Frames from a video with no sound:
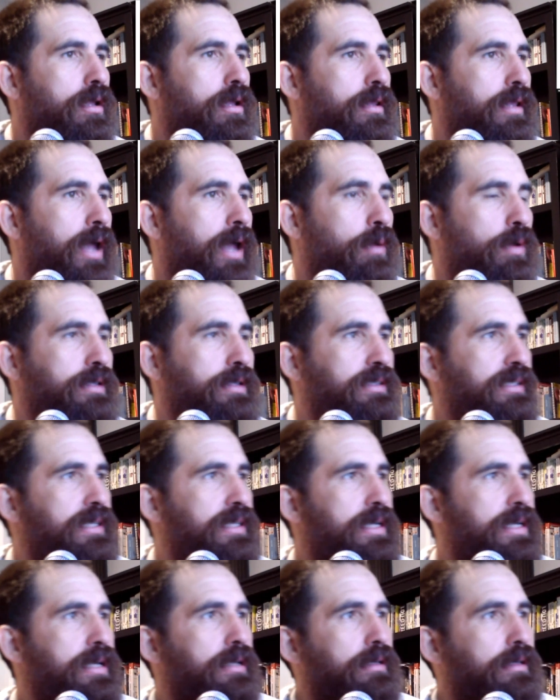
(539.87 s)

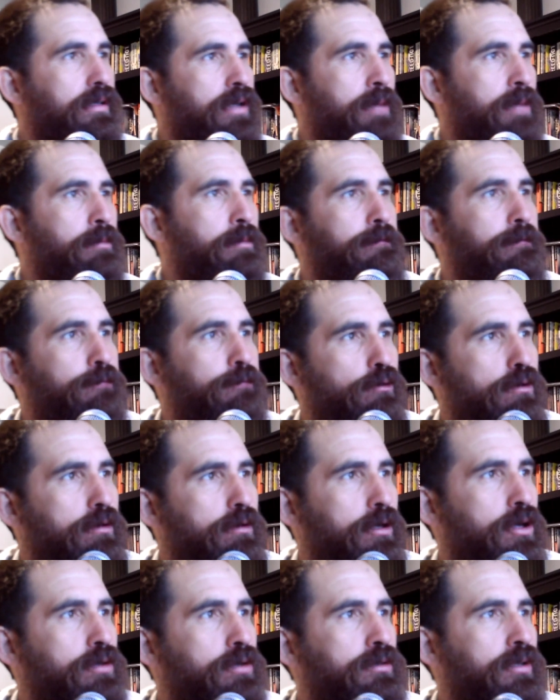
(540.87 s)
it. Number 4
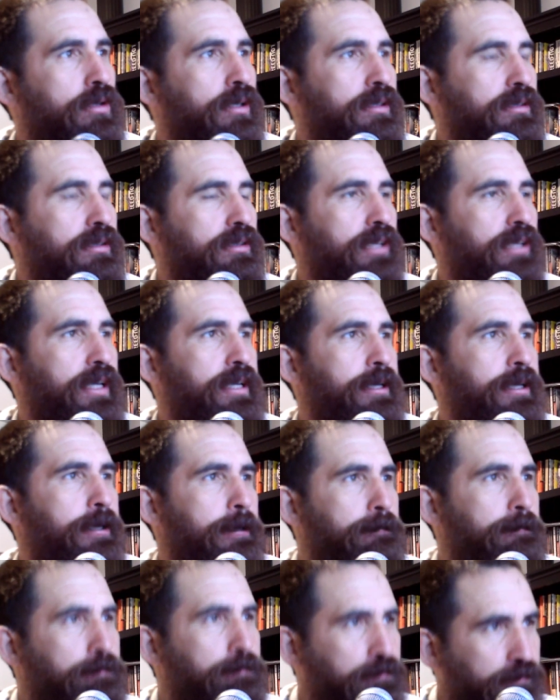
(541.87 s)
goes on to say here,